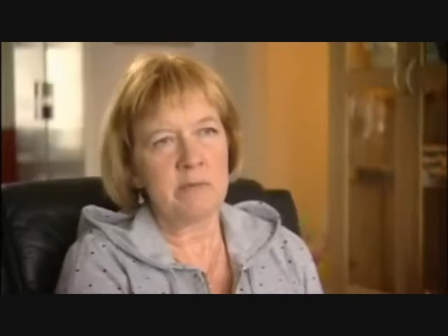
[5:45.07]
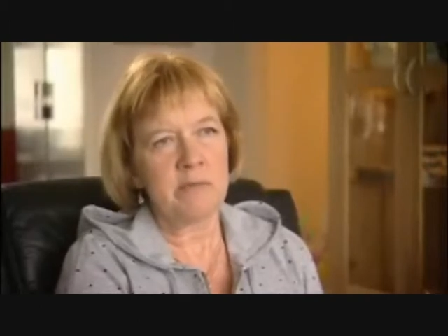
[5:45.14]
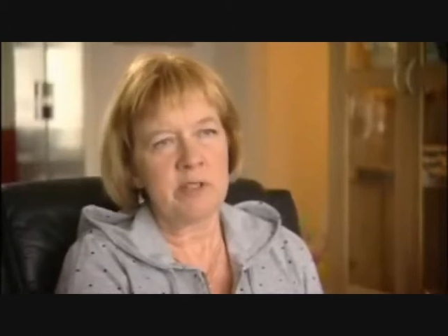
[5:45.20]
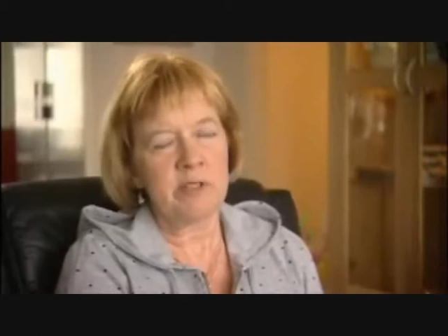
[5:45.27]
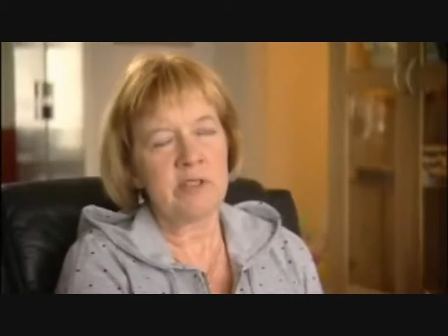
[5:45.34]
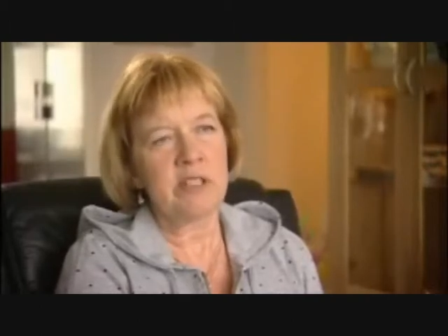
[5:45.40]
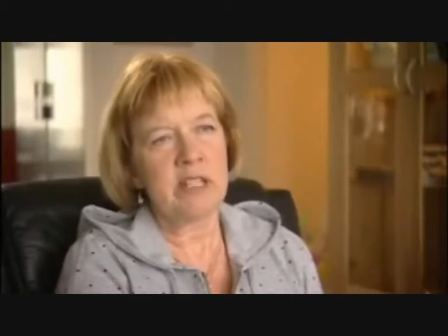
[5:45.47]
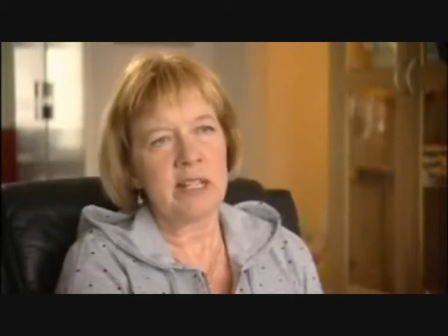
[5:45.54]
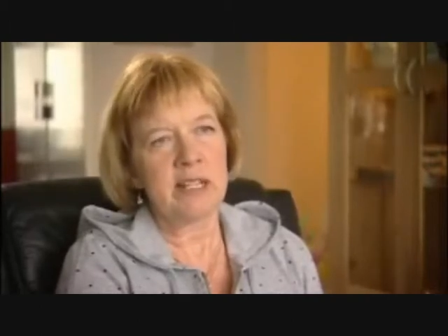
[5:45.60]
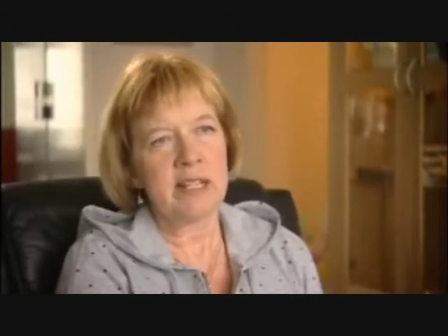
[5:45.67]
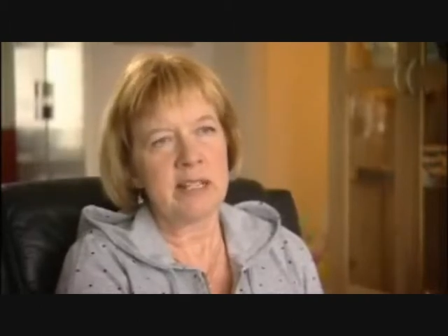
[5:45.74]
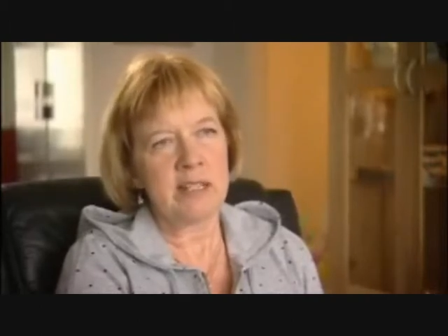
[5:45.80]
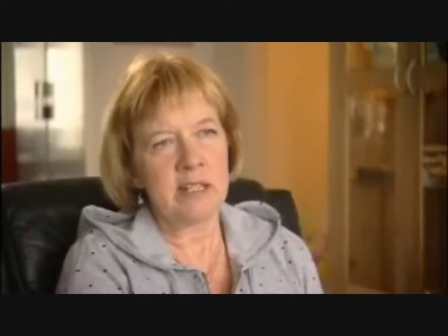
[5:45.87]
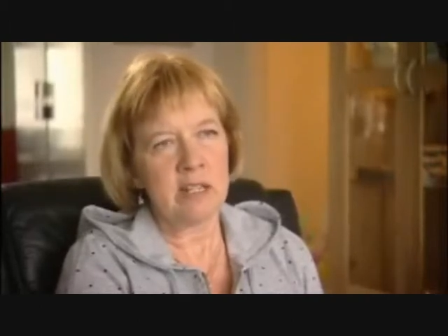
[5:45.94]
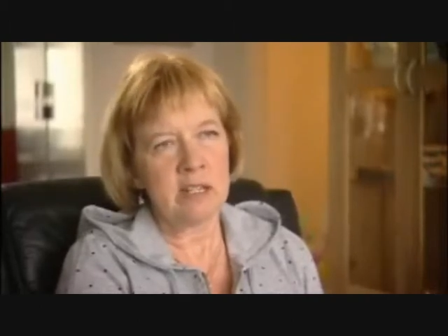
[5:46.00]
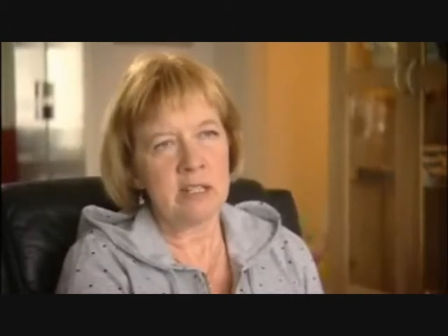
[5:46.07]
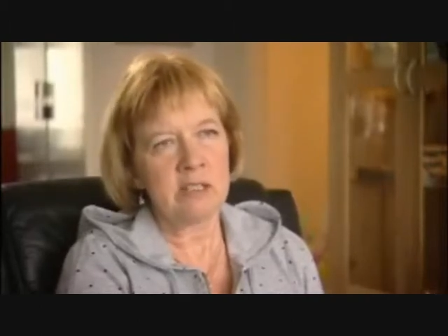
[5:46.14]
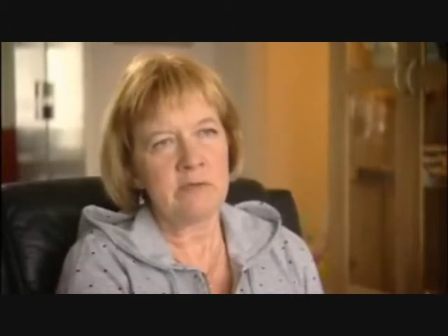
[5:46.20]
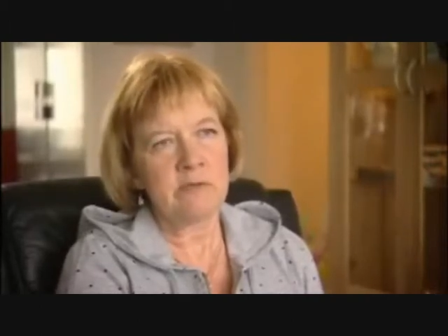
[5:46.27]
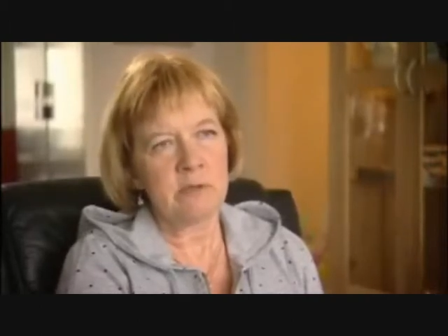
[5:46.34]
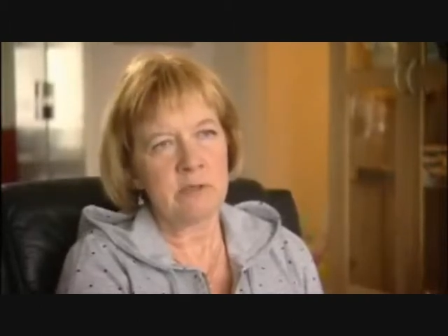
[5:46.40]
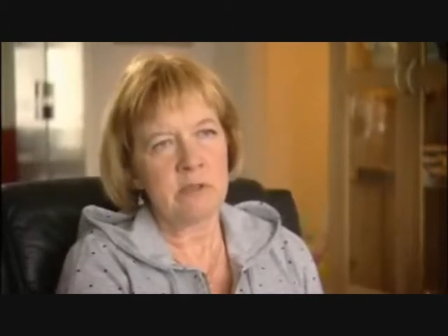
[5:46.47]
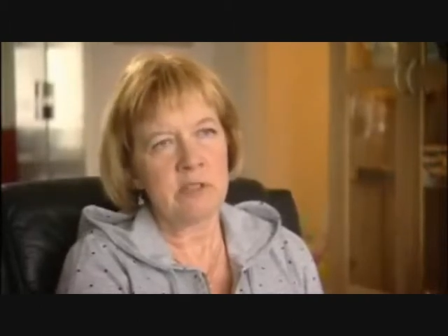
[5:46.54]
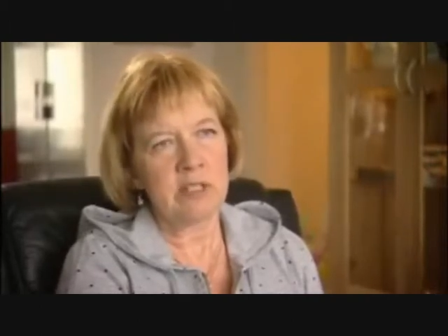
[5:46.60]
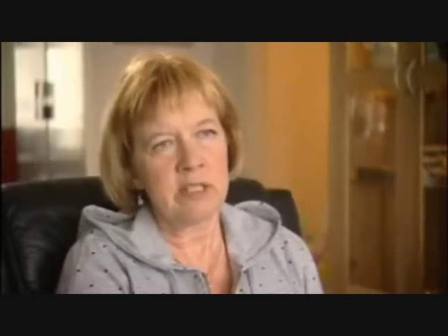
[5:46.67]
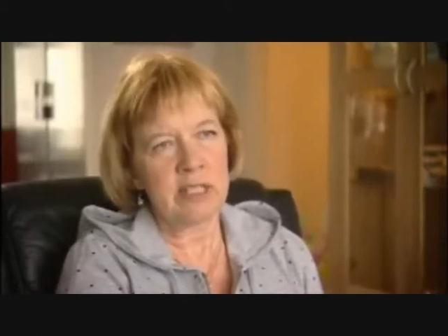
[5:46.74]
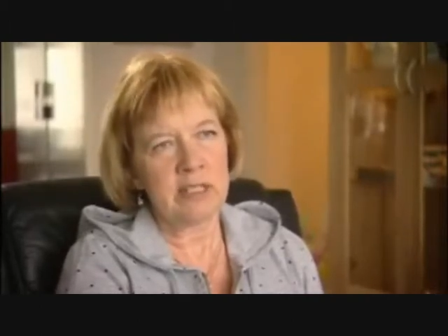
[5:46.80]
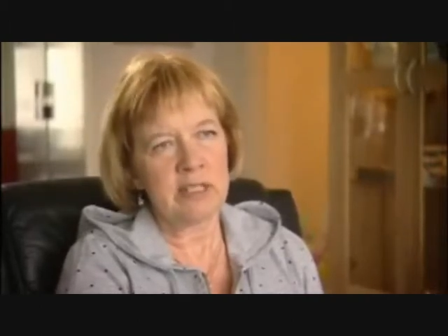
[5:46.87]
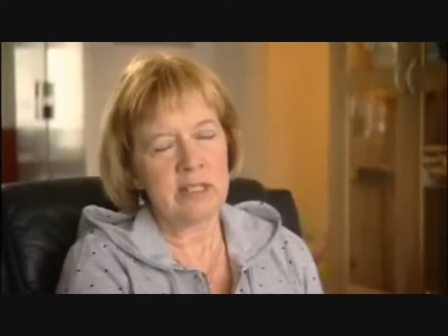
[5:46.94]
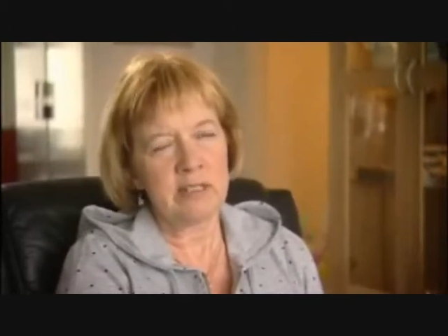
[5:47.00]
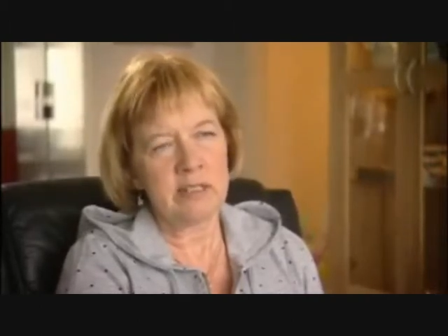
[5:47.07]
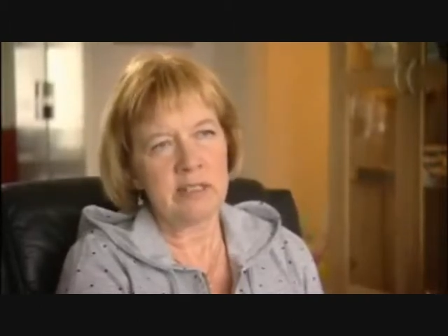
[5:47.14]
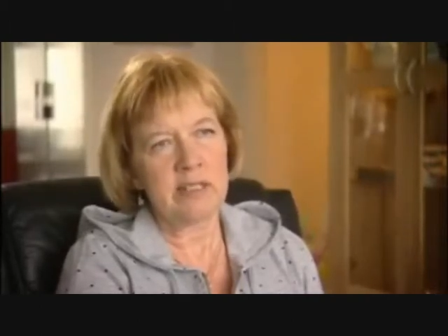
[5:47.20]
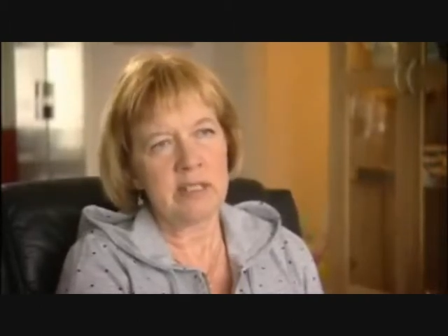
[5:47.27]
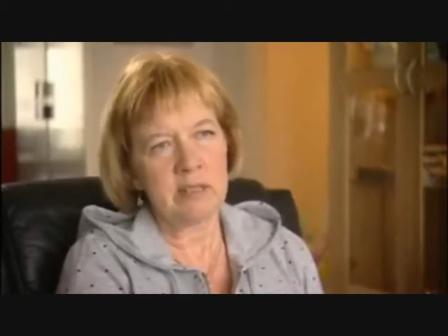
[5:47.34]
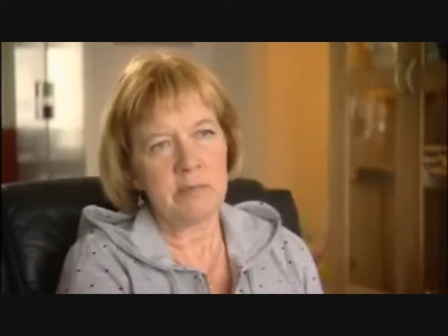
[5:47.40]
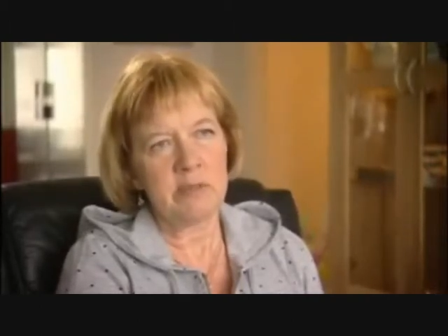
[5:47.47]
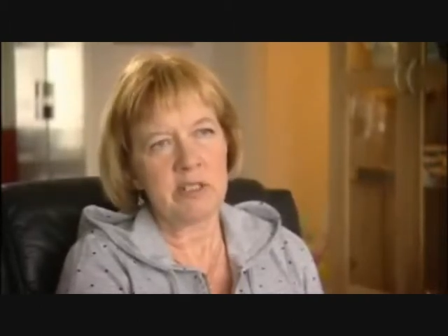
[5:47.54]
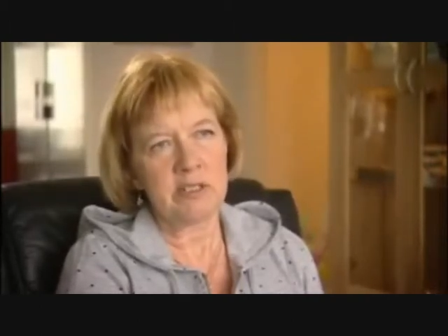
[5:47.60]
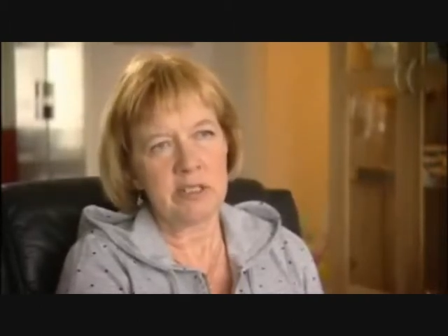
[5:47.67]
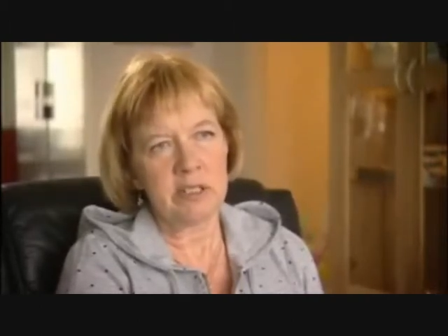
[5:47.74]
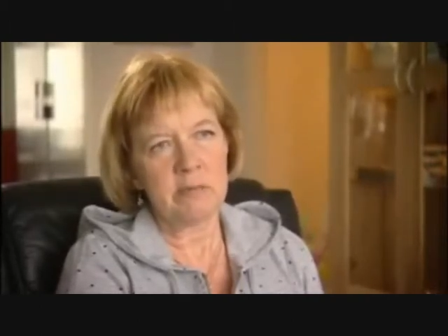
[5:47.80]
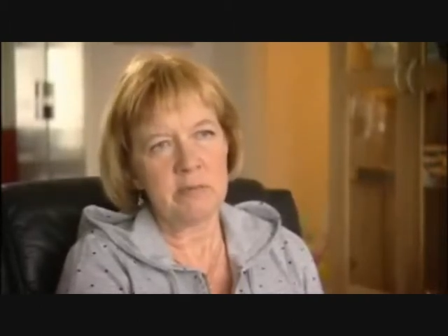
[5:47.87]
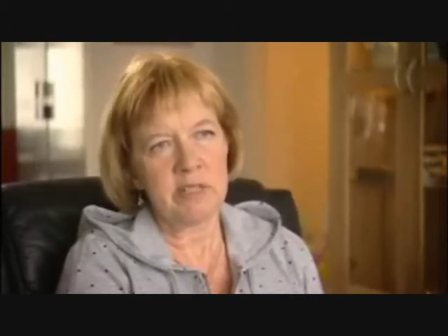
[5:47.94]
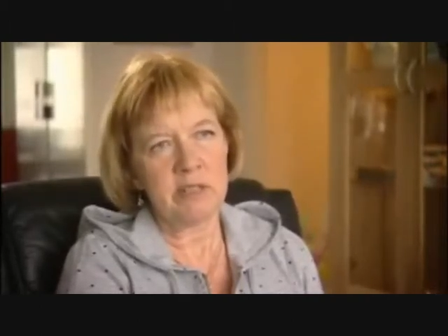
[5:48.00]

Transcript: personnel and ask for getting the samples done,